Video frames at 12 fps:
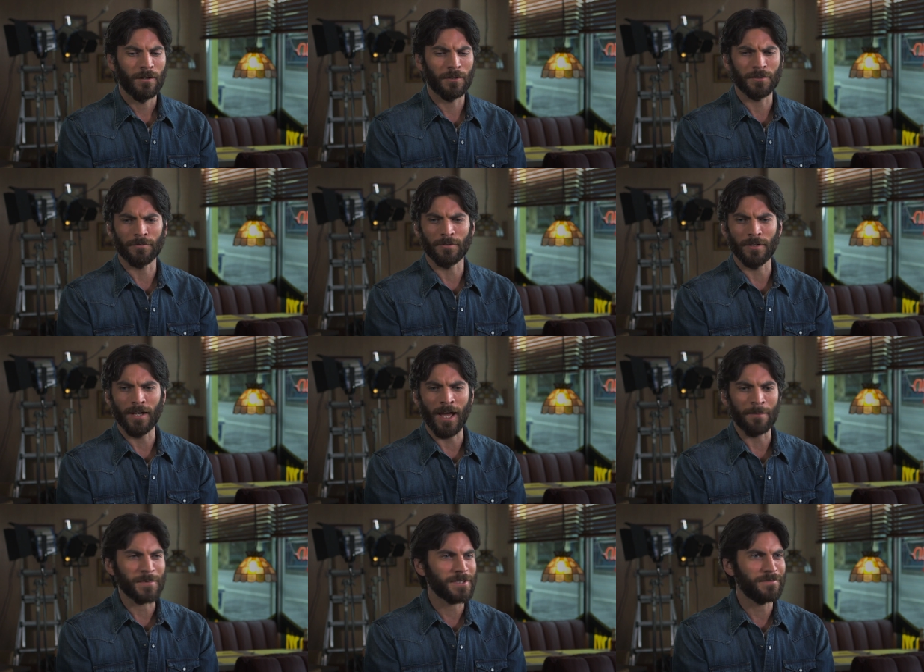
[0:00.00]
whole different
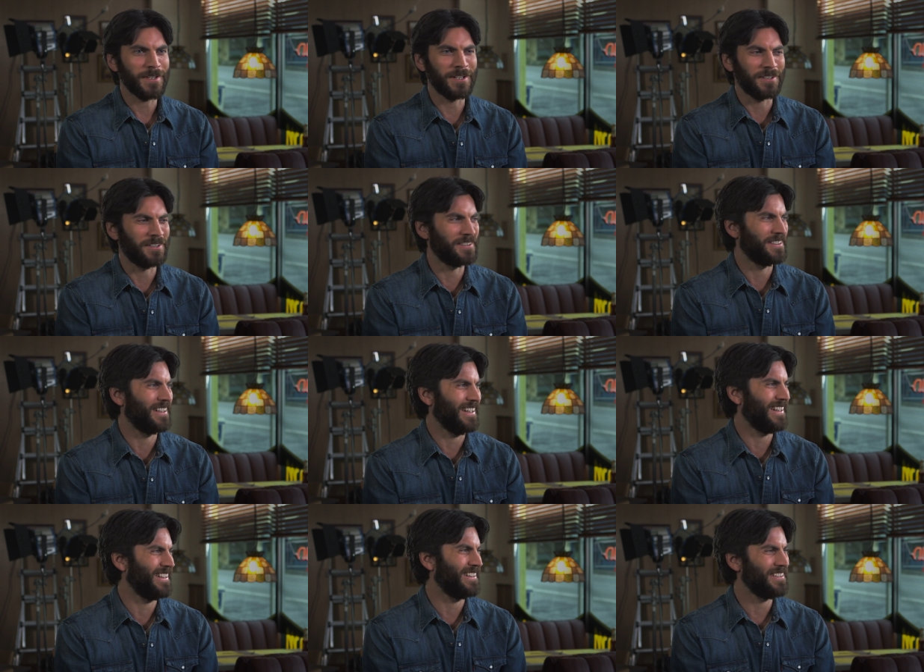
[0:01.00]
atmosphere.
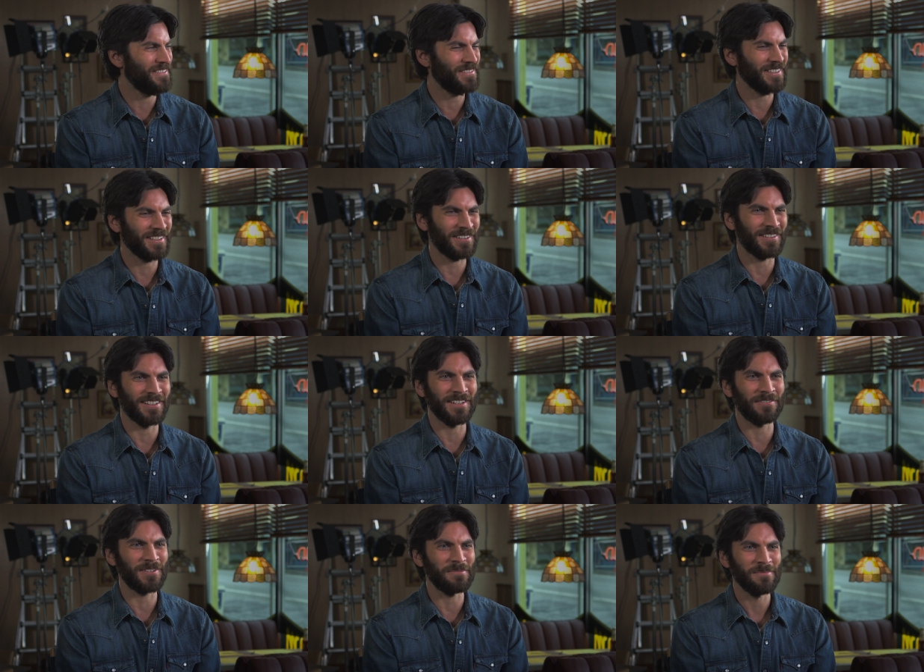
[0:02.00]
Like, you know, you feel like you're in a
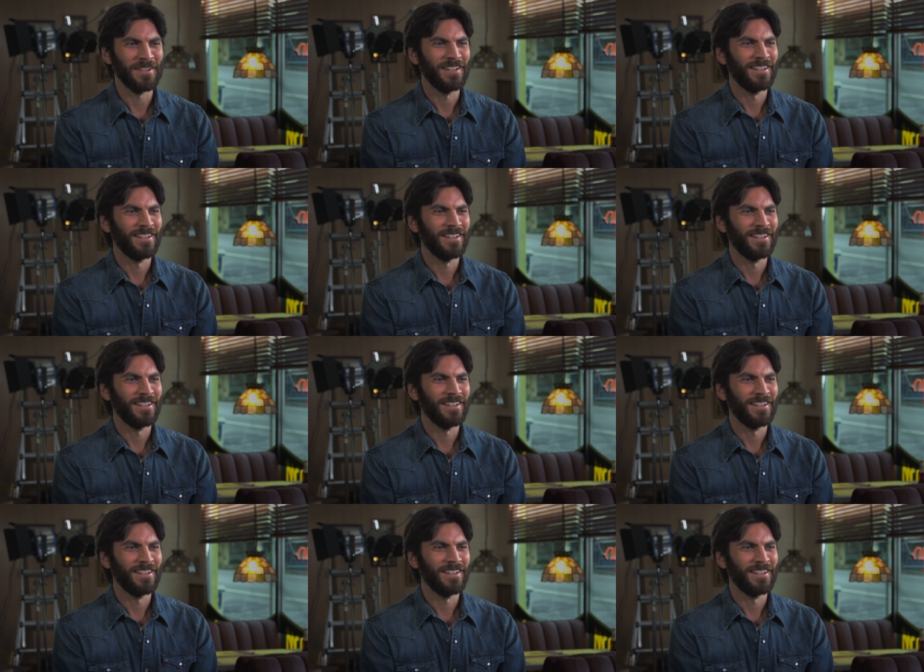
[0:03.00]
different.